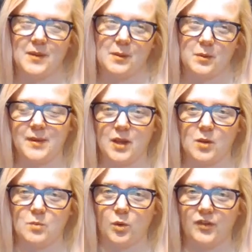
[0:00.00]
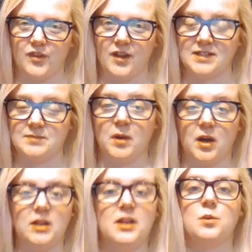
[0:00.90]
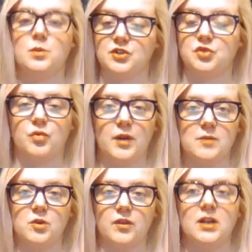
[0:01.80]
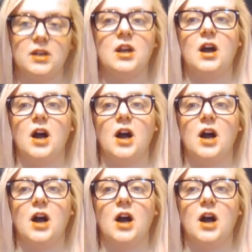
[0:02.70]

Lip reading: able to pick out more things, but it was a great movie.